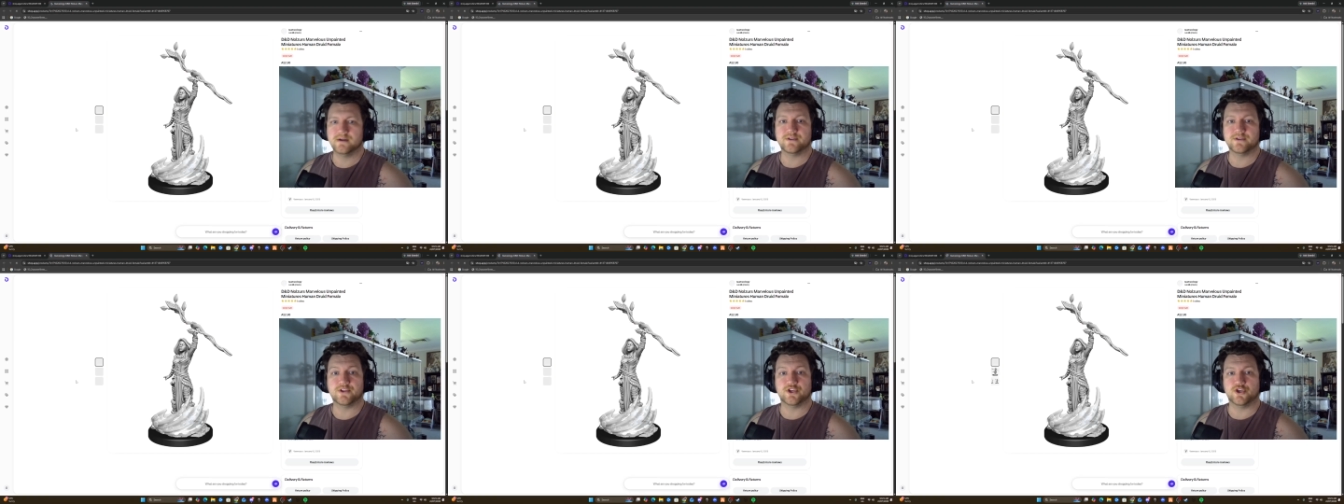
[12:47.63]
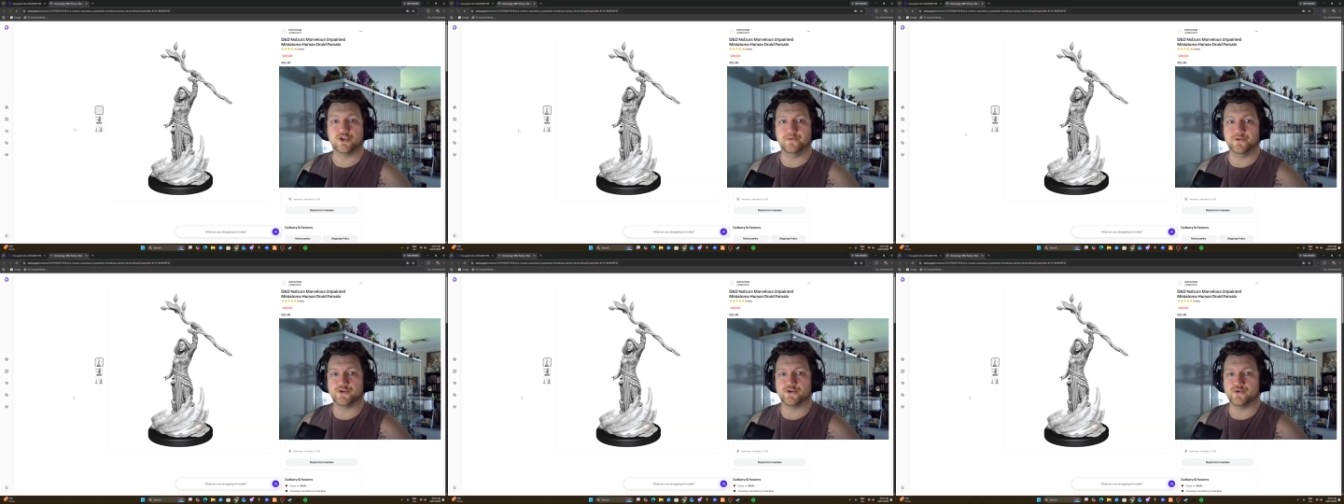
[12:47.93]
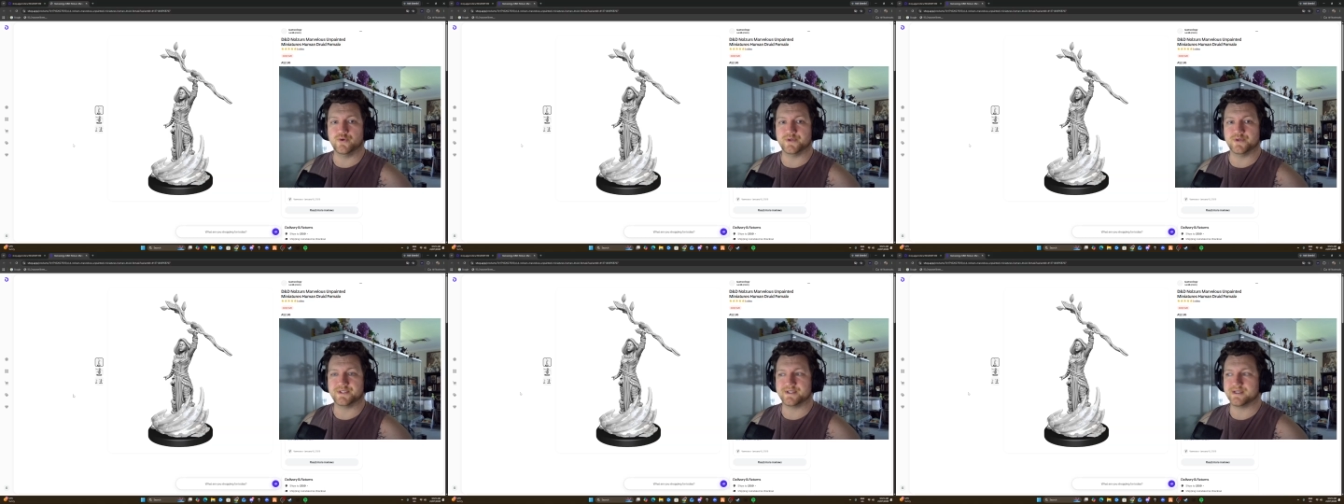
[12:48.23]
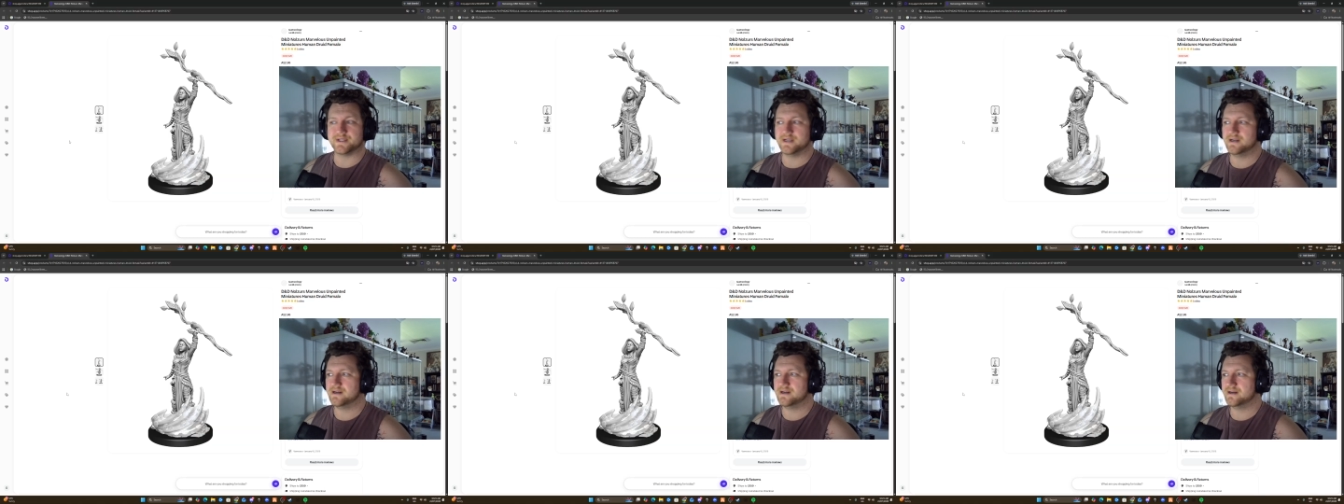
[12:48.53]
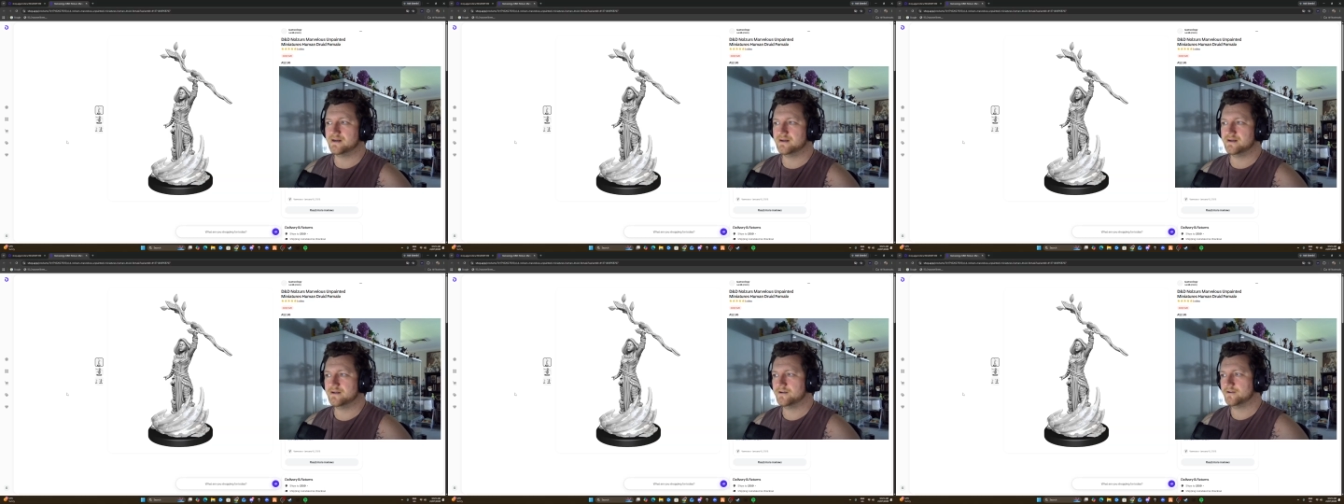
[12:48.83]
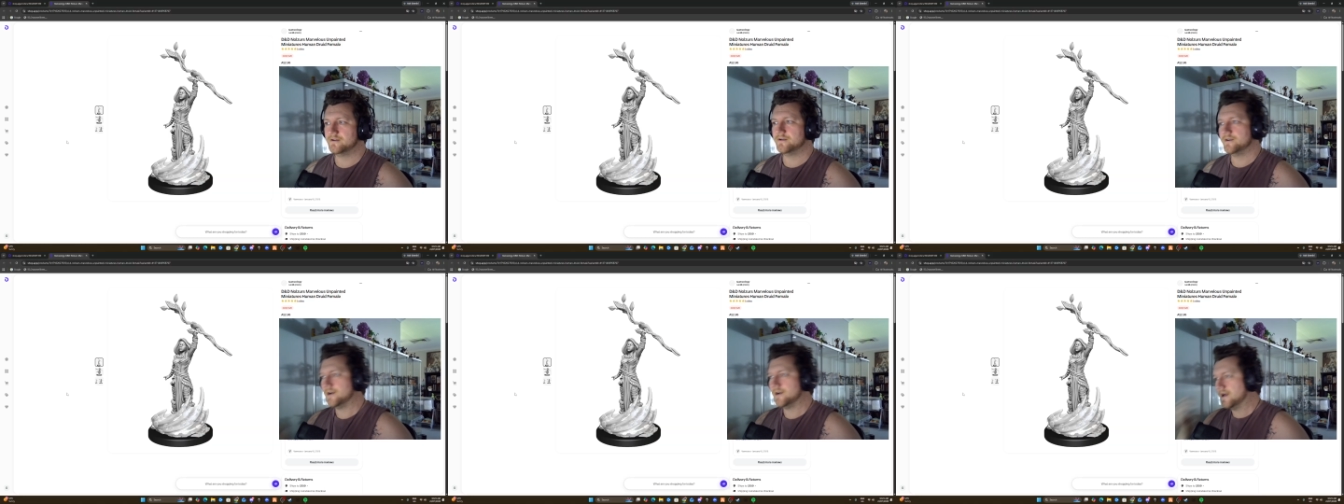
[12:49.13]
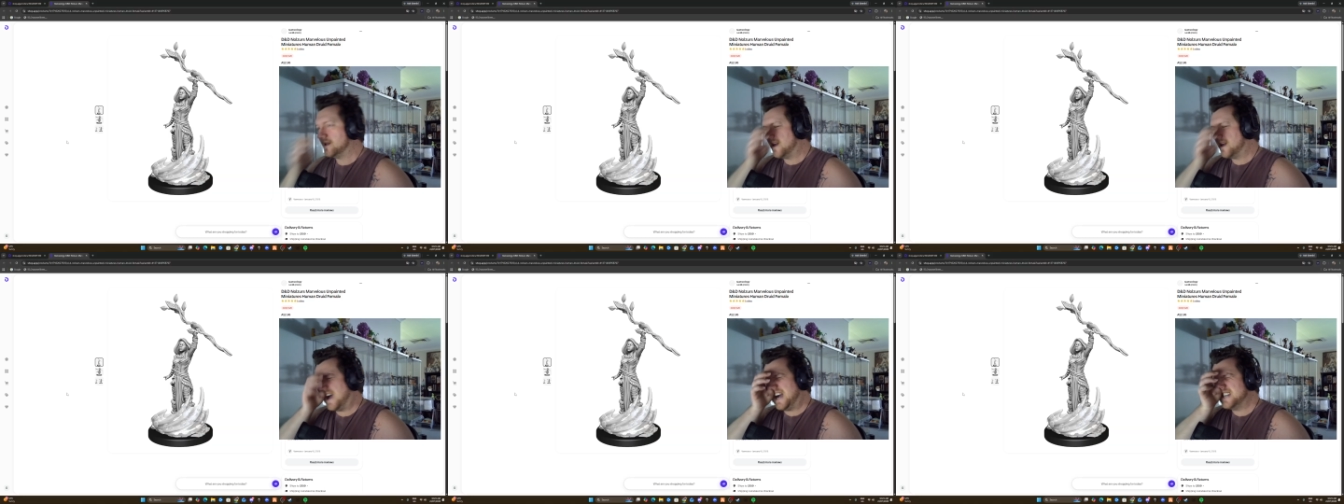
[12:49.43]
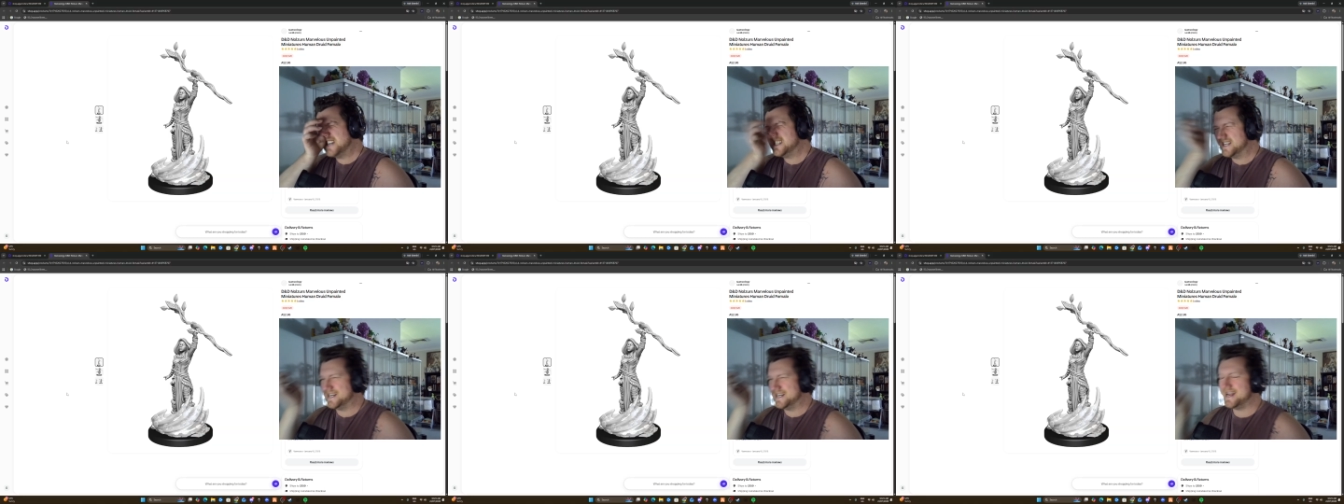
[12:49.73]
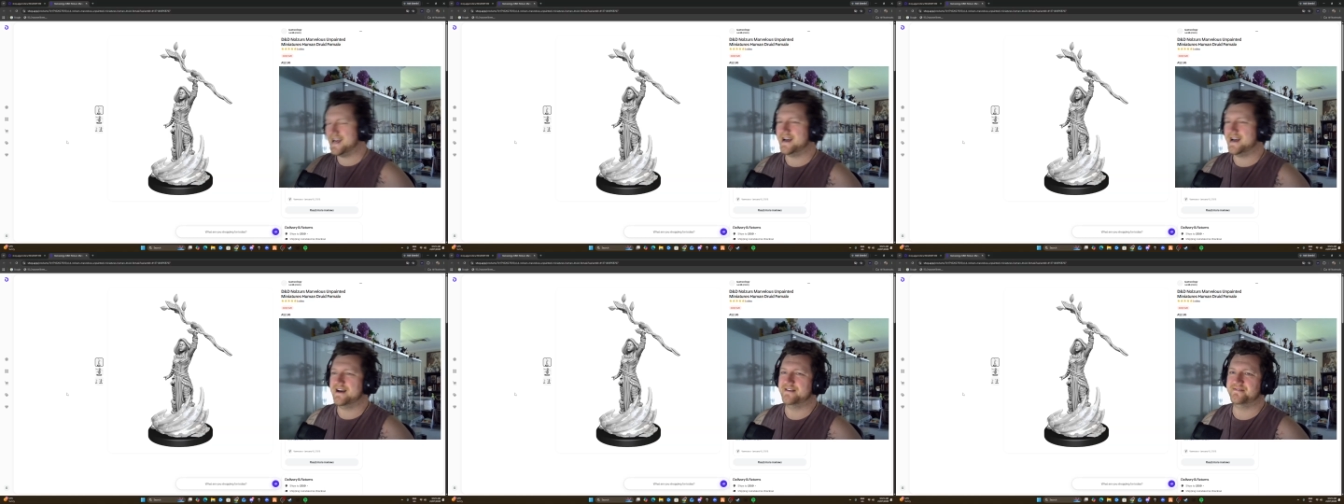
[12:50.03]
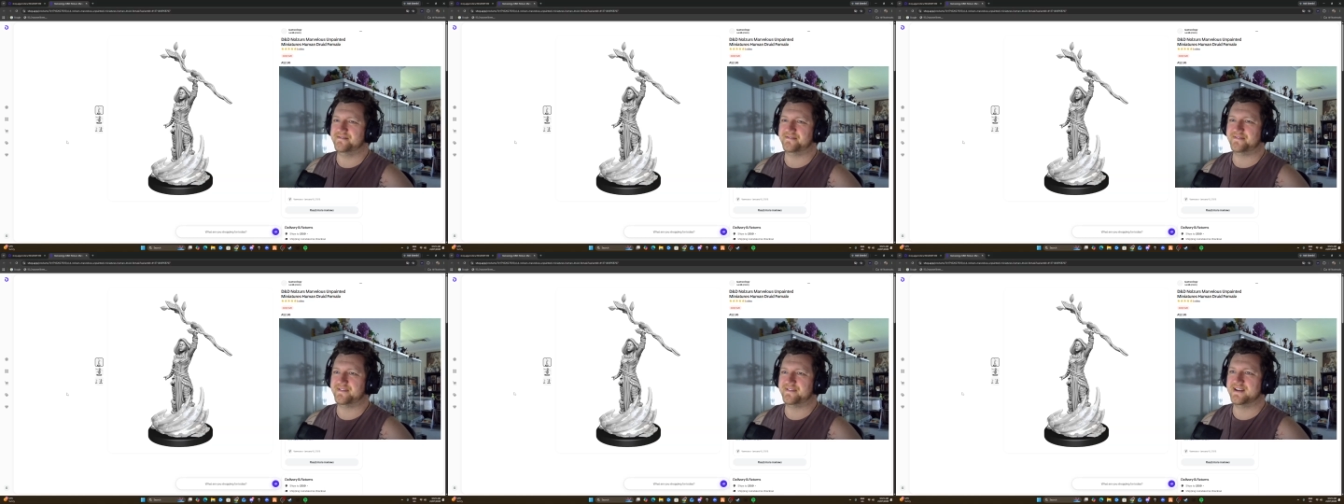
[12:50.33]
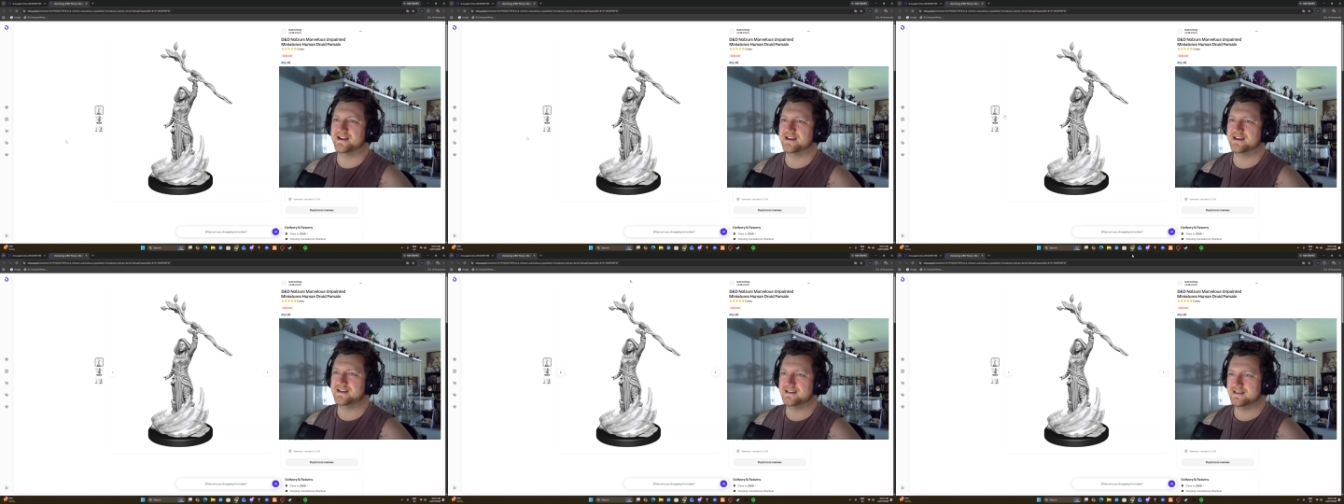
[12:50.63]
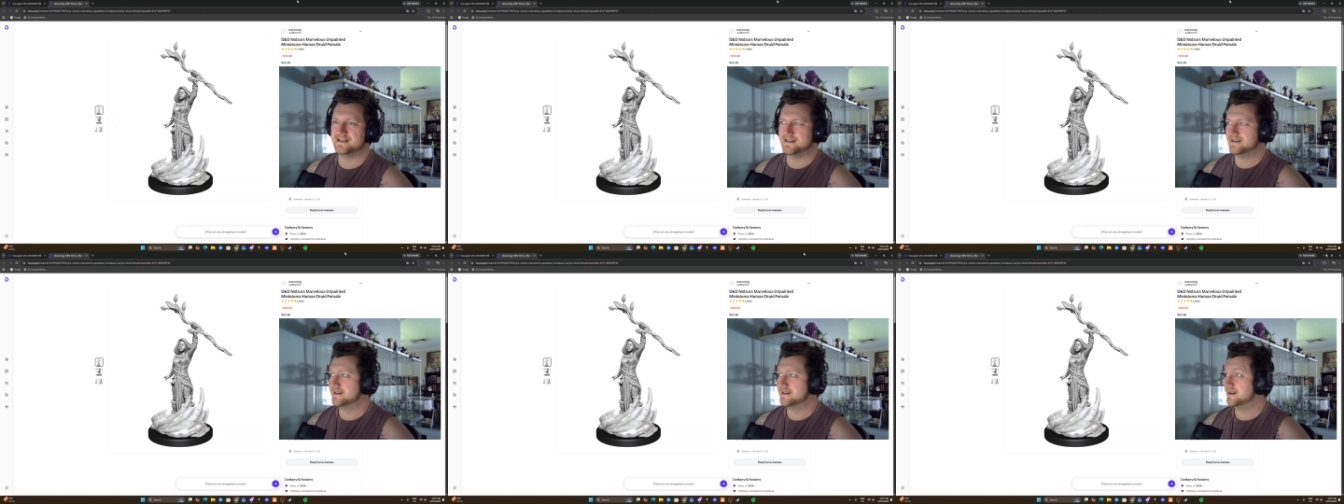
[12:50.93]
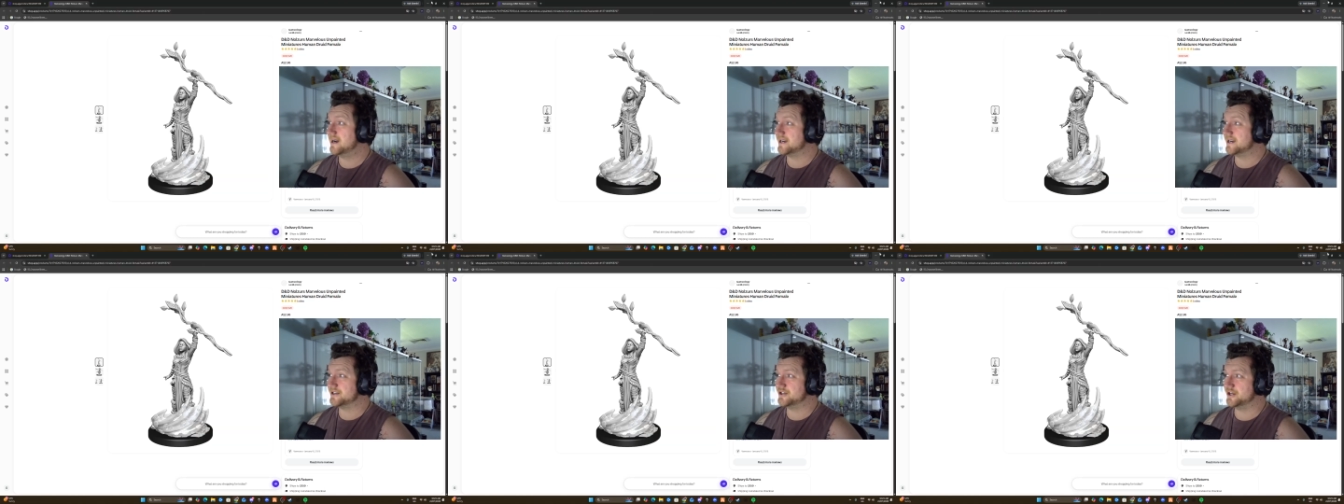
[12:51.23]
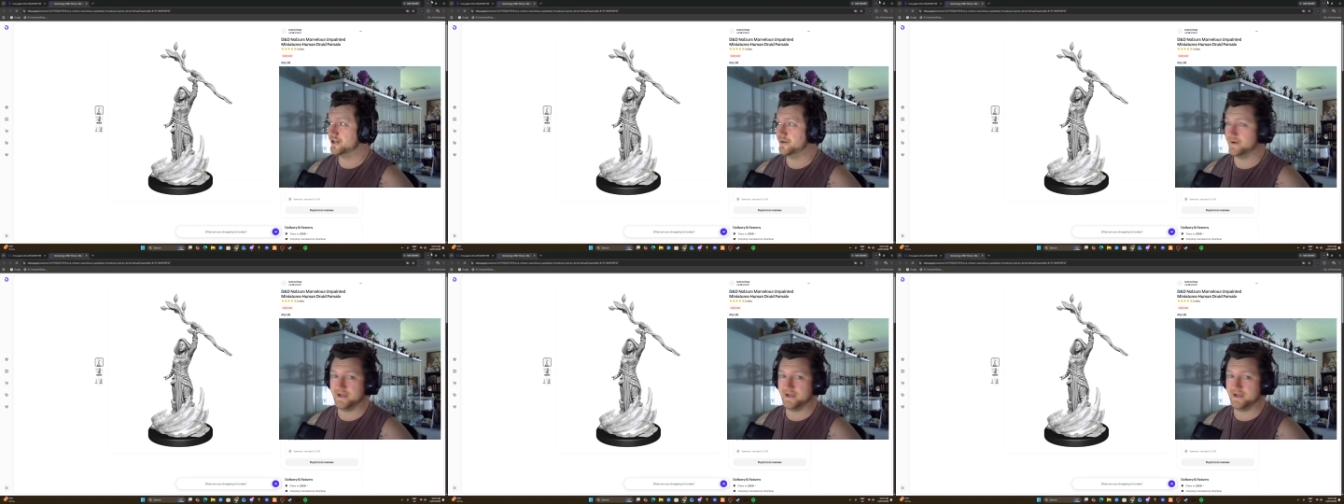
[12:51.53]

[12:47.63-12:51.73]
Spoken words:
the Human Druids. I did have, I can show you